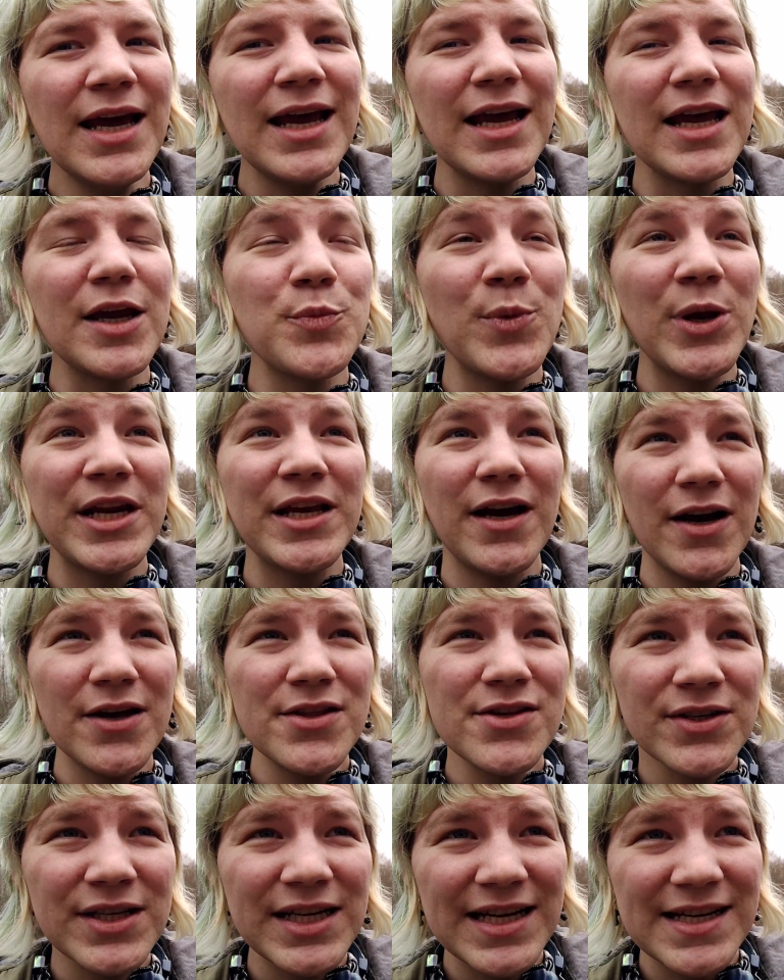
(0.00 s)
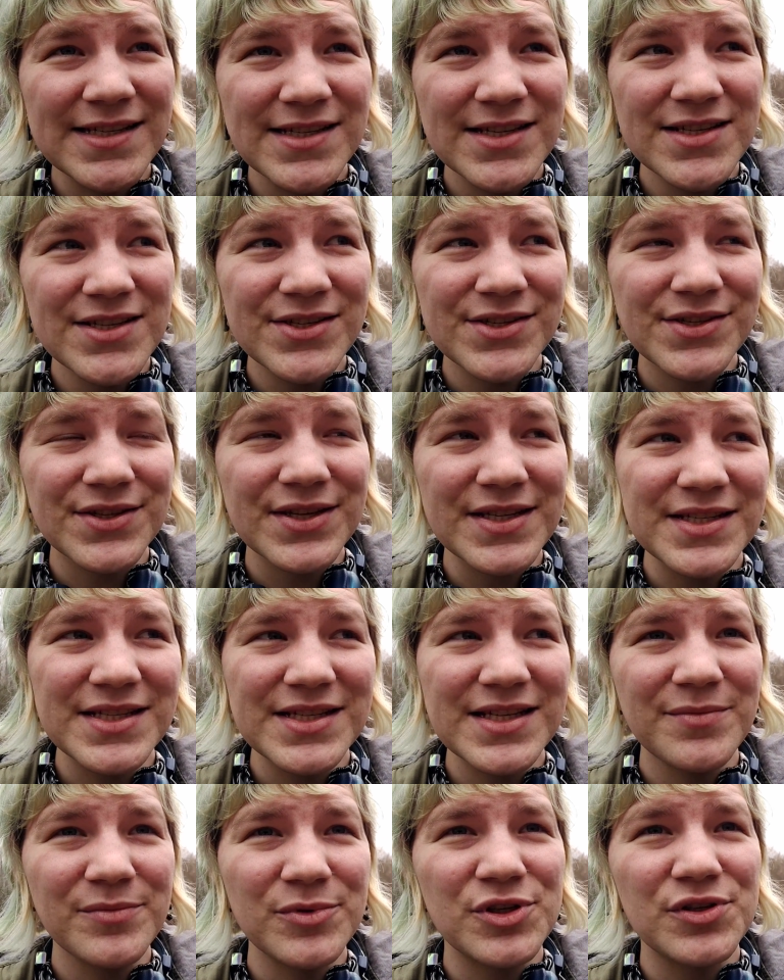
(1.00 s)
In many other cases, they
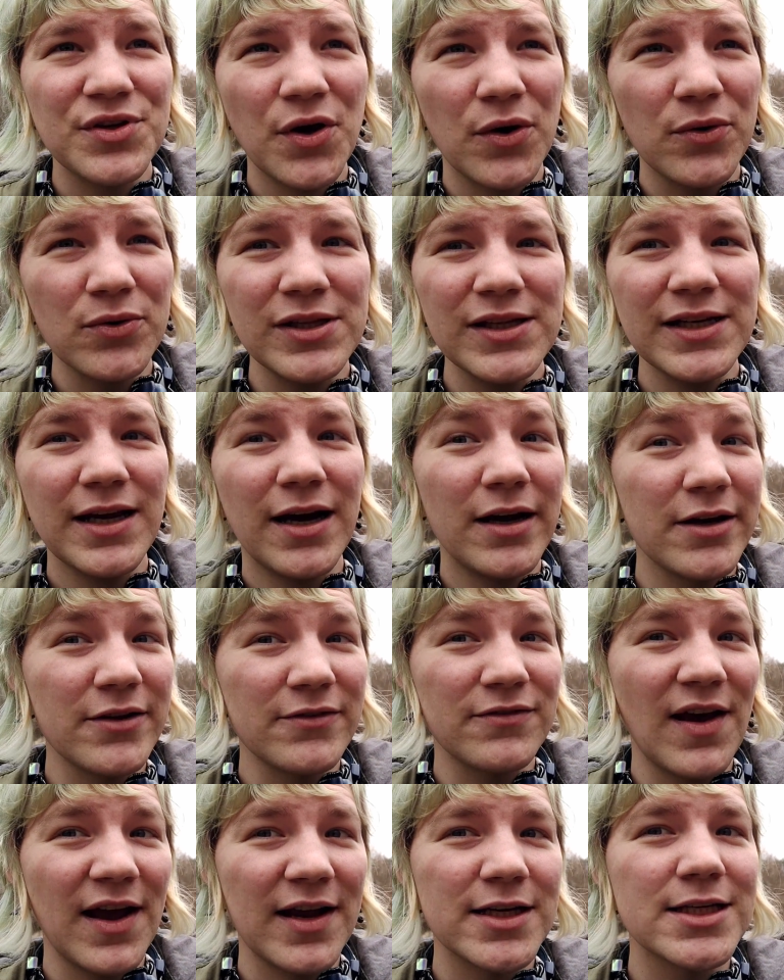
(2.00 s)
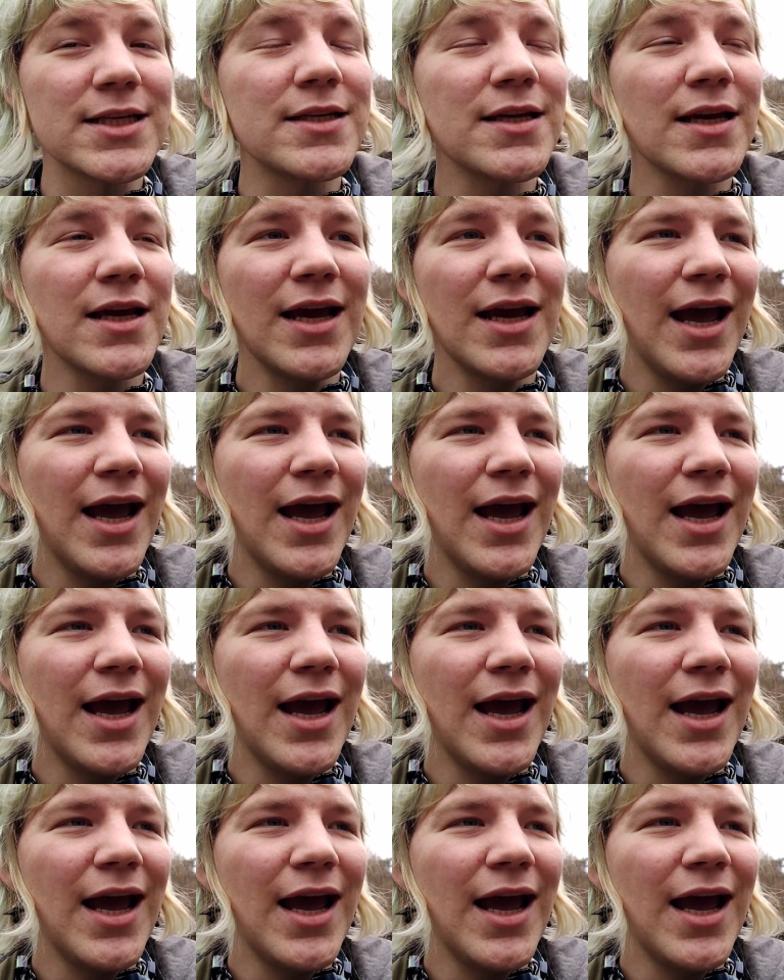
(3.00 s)
seemed totally unaffected